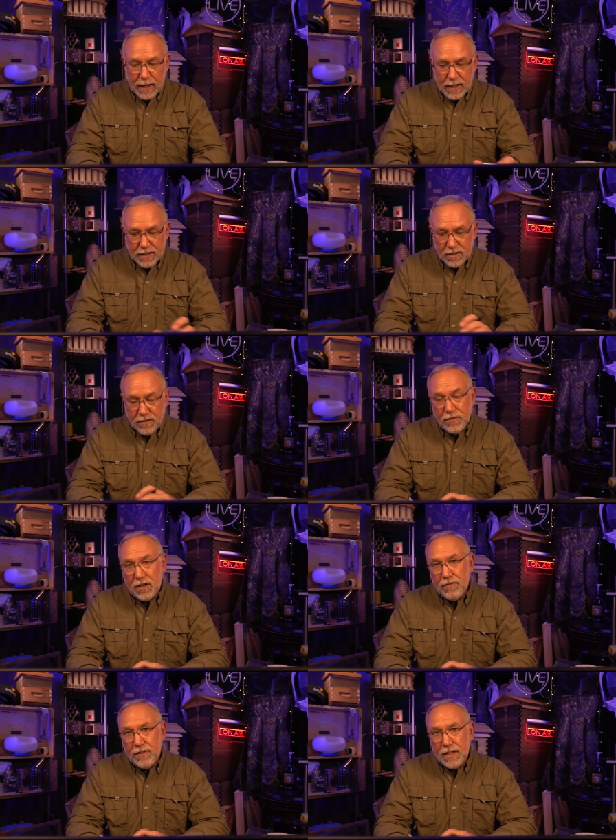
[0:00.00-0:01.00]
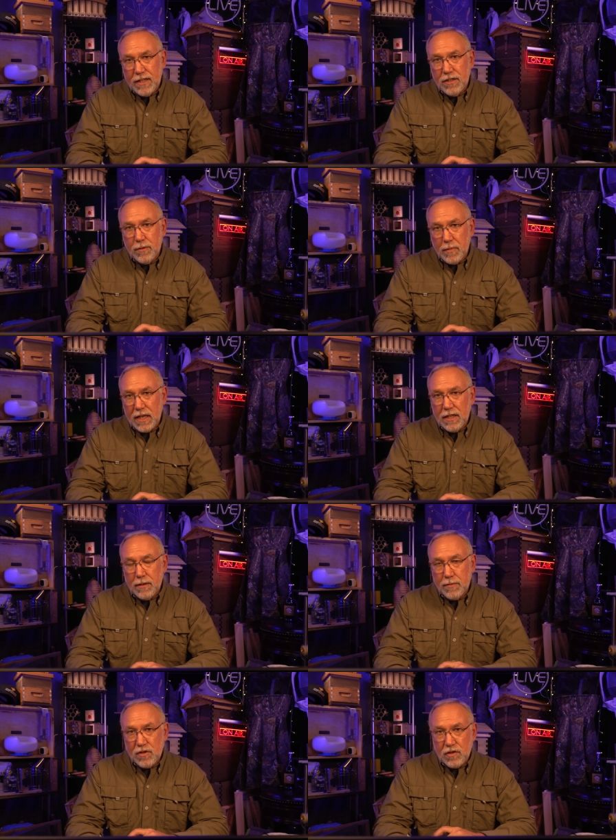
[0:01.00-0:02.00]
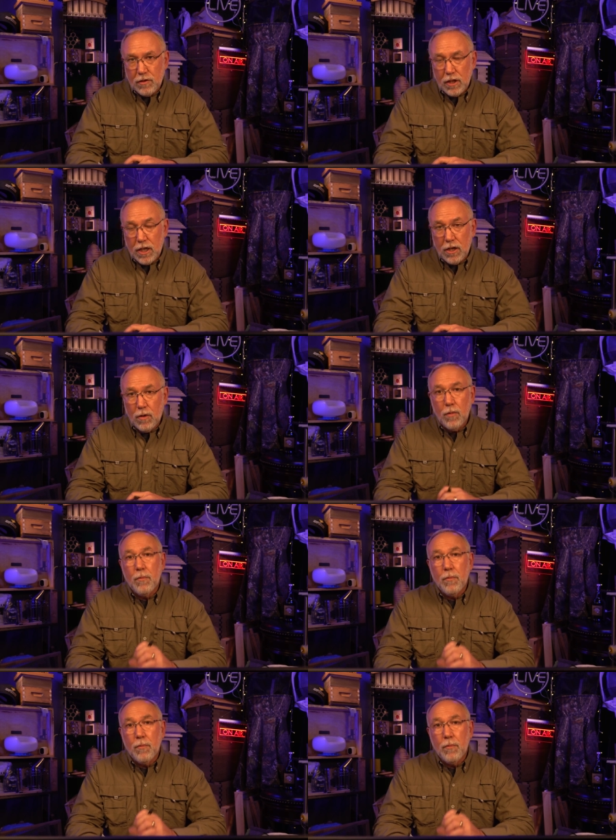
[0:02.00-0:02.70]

and then to verify that your mite numbers are low.